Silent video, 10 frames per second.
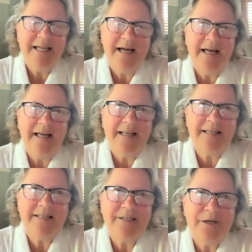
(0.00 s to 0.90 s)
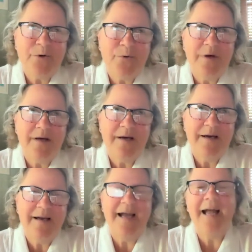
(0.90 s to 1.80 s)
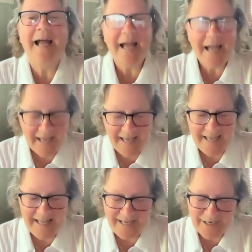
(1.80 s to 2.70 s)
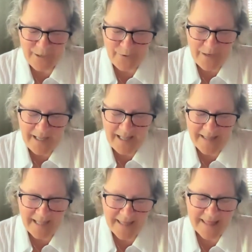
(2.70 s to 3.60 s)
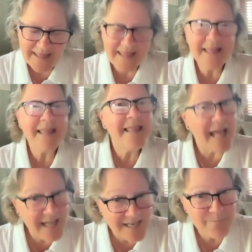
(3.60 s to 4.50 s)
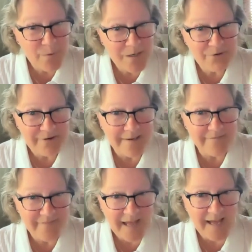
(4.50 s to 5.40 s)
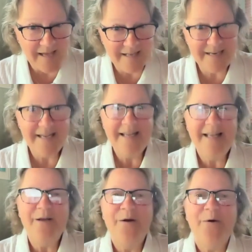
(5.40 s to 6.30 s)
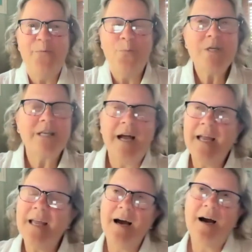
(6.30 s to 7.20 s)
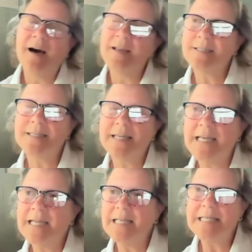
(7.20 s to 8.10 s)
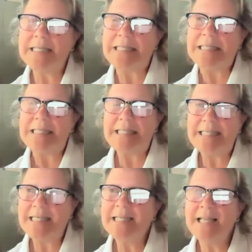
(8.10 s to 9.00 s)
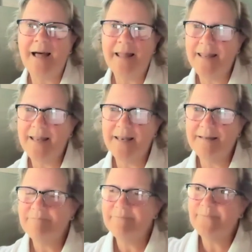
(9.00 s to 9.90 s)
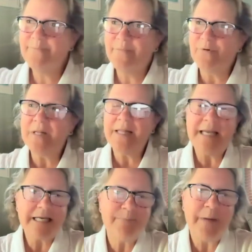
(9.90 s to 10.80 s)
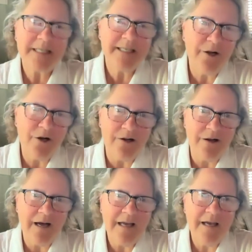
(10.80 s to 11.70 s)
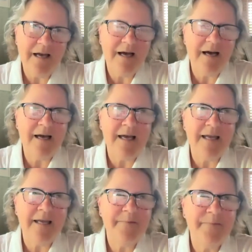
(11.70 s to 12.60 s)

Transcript: and so you know, and then then what grew out of that, which I honestly did not really expect at all. I I